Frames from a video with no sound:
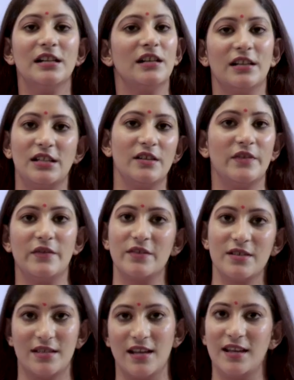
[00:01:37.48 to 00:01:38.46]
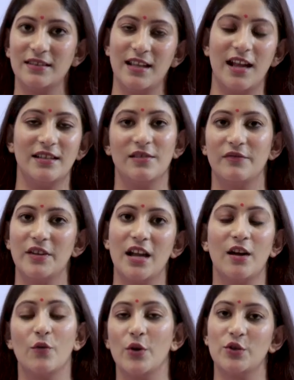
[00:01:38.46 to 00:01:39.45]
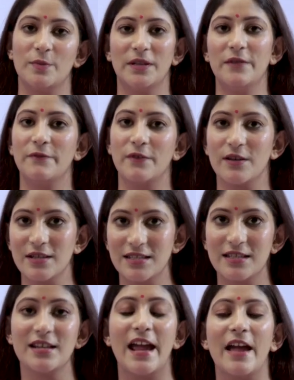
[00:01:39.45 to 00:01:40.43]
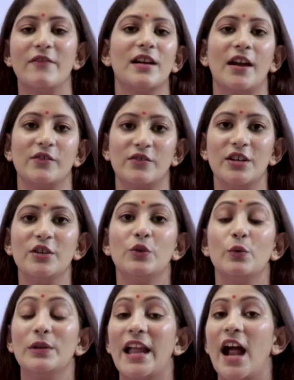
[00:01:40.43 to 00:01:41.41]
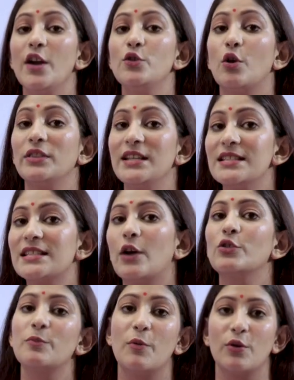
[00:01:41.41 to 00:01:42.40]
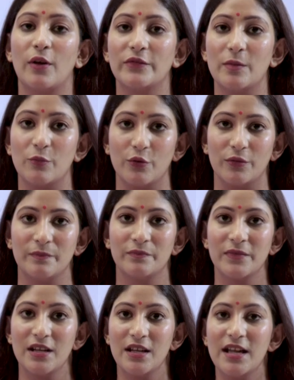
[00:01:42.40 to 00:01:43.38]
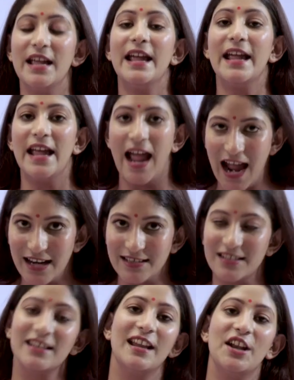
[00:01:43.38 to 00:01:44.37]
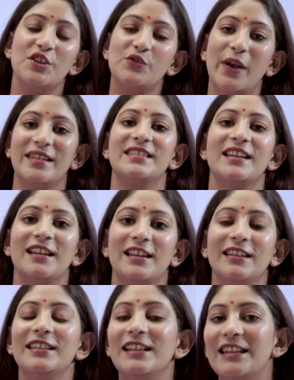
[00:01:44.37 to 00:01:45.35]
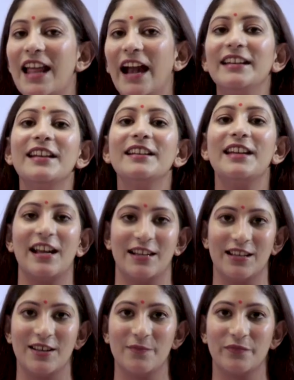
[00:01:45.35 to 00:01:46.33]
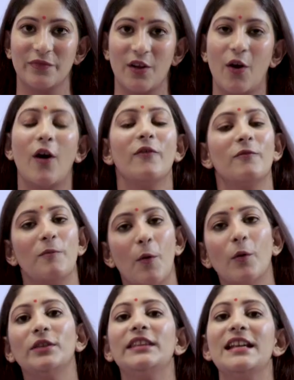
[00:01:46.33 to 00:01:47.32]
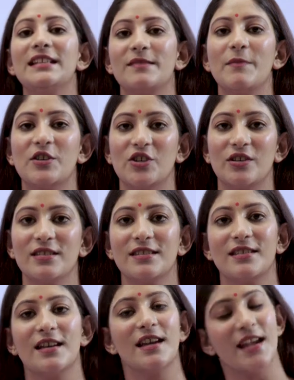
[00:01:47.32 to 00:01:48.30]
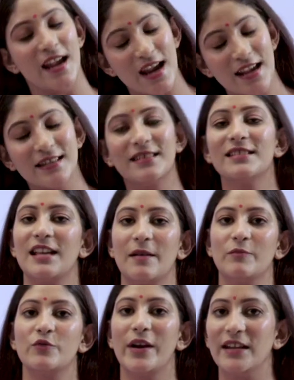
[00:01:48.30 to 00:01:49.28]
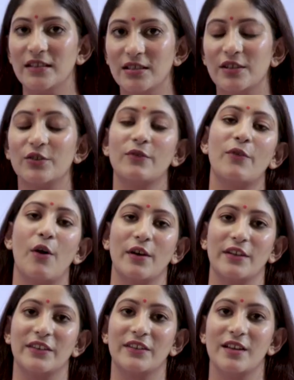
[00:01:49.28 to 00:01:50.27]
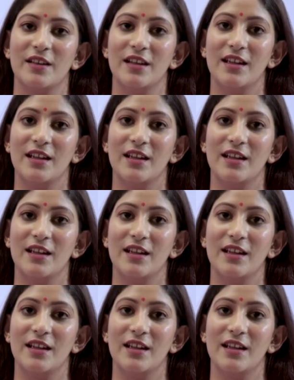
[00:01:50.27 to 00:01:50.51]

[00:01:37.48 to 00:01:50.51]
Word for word: Earlier, we were saying that we are going to be the first ever country to land on the south pole of the moon. And interestingly, the landing date of both these missions is the same 23rd of August.